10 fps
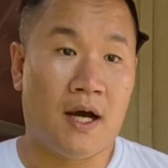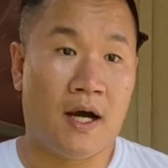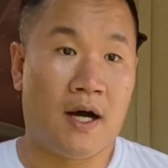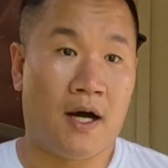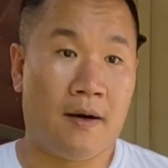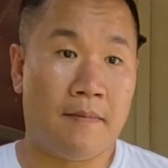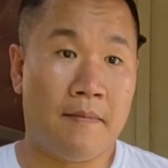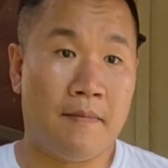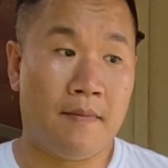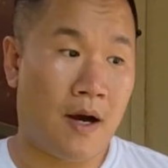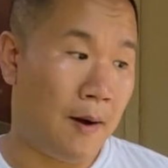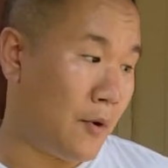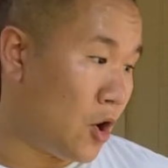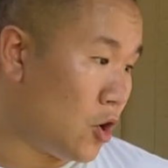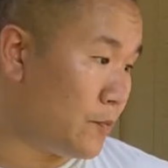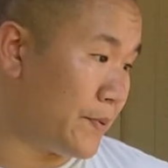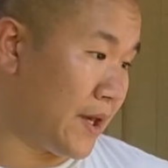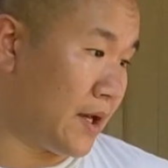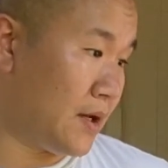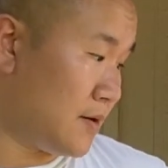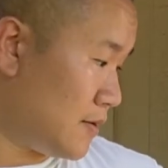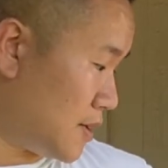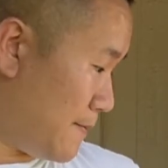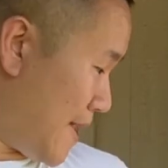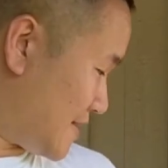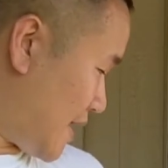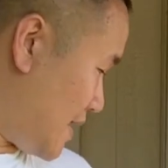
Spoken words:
I'm hoping the best